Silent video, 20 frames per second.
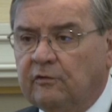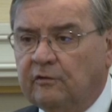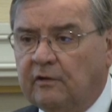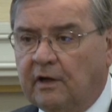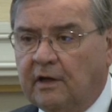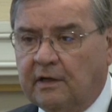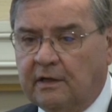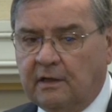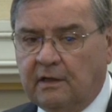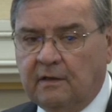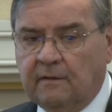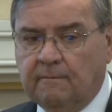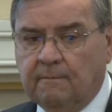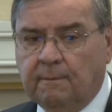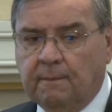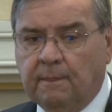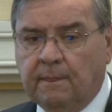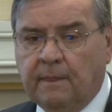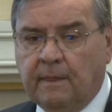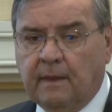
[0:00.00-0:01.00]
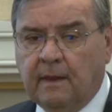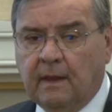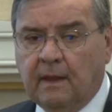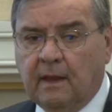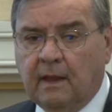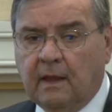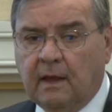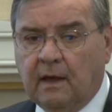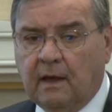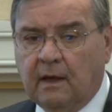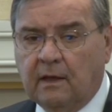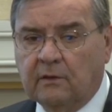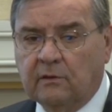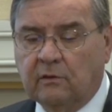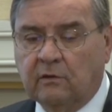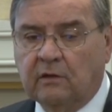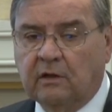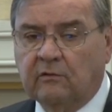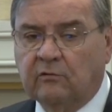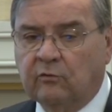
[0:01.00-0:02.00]
study. Uh, you
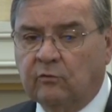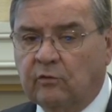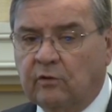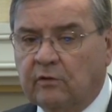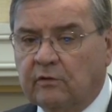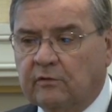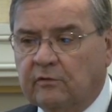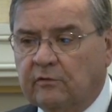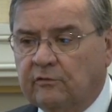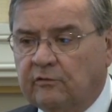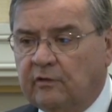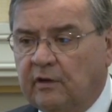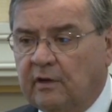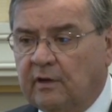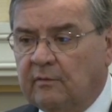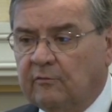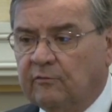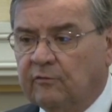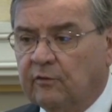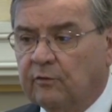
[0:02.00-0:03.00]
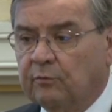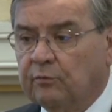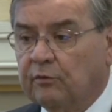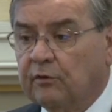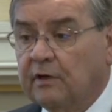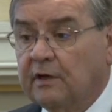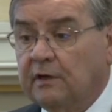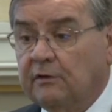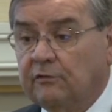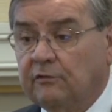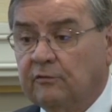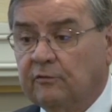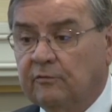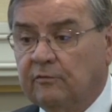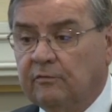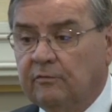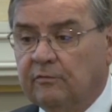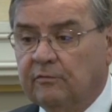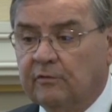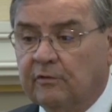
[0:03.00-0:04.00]
know, does it work the same for priests
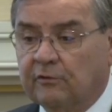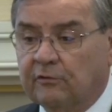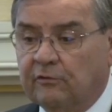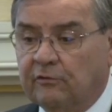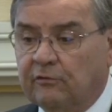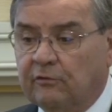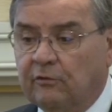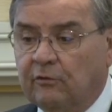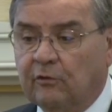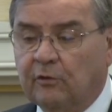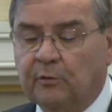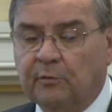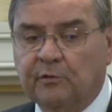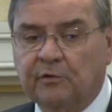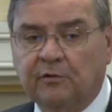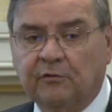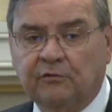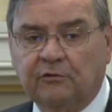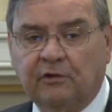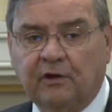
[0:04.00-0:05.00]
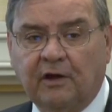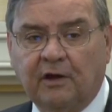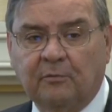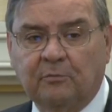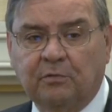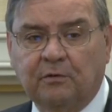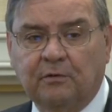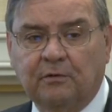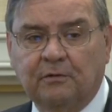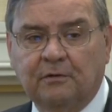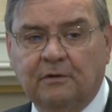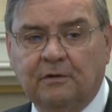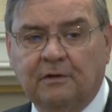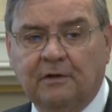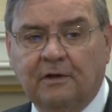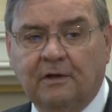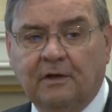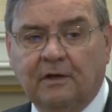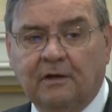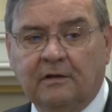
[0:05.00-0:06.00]
versus a normative sample?
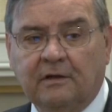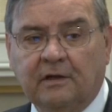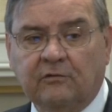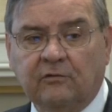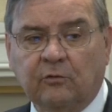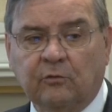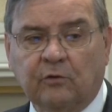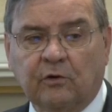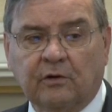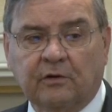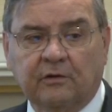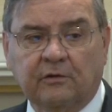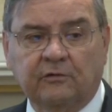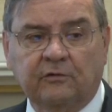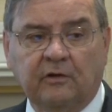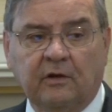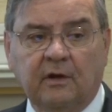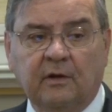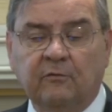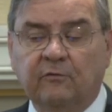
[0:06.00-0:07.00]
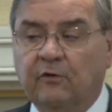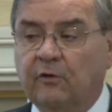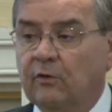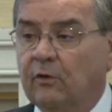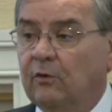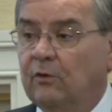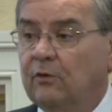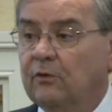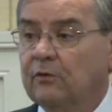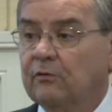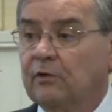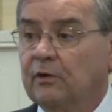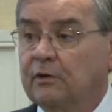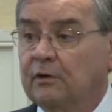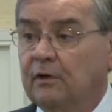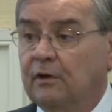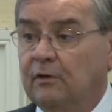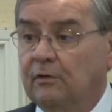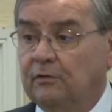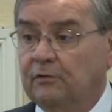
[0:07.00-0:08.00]
Does it work the same for older
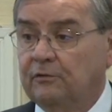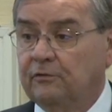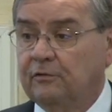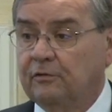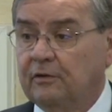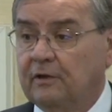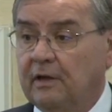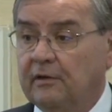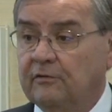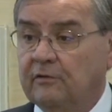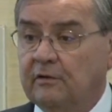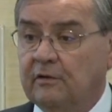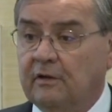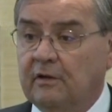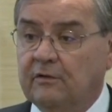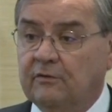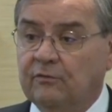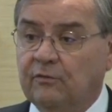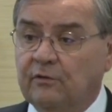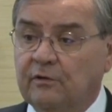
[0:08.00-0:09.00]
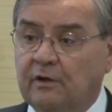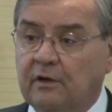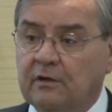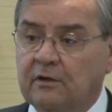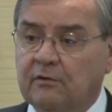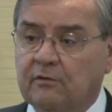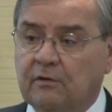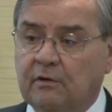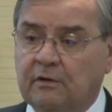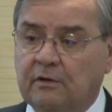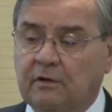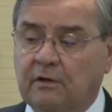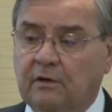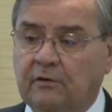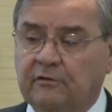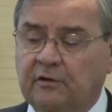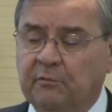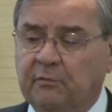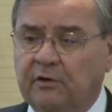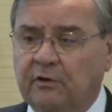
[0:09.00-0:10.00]
adults as it does for younger
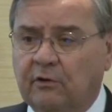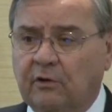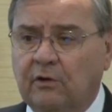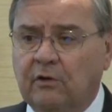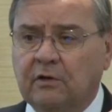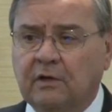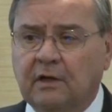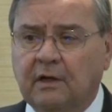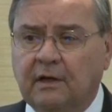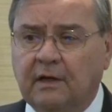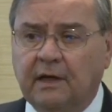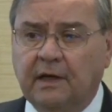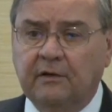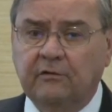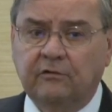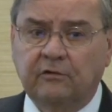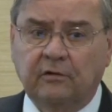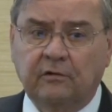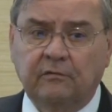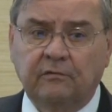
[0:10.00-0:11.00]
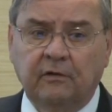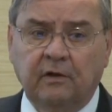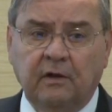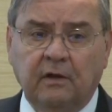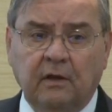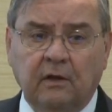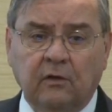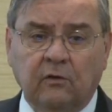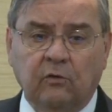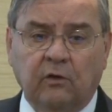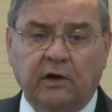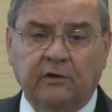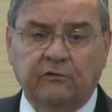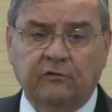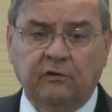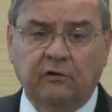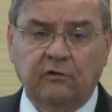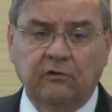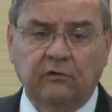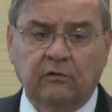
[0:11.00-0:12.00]
adults? I mean, there are all kinds of
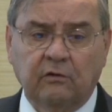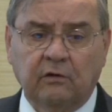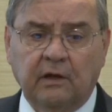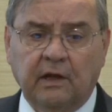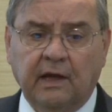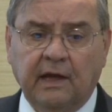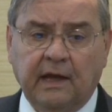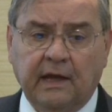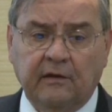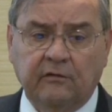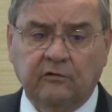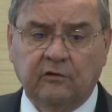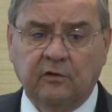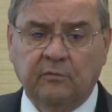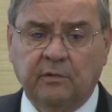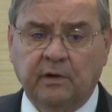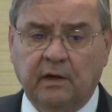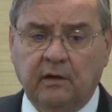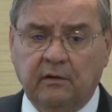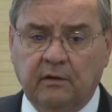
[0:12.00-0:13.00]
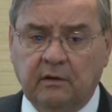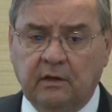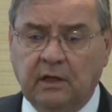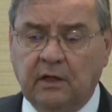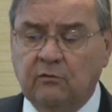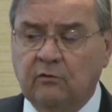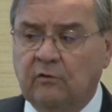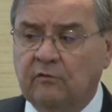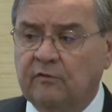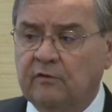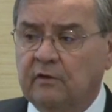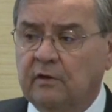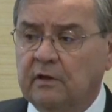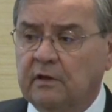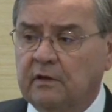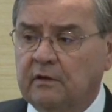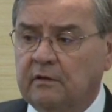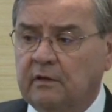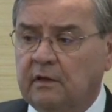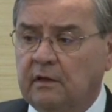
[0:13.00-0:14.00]
questions you could ask about equal
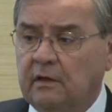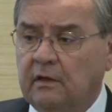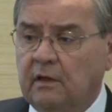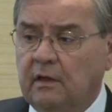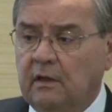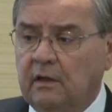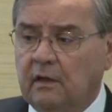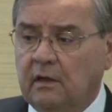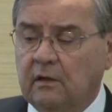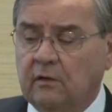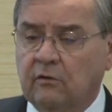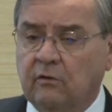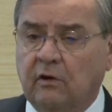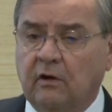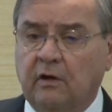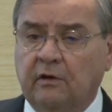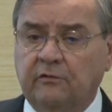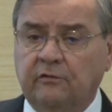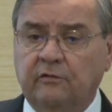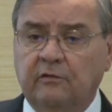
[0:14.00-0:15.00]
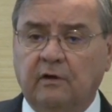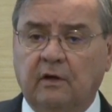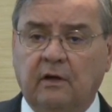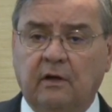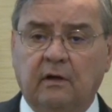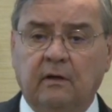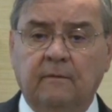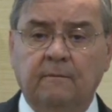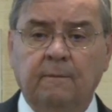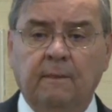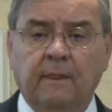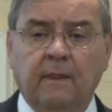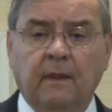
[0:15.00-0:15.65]
validity across uh,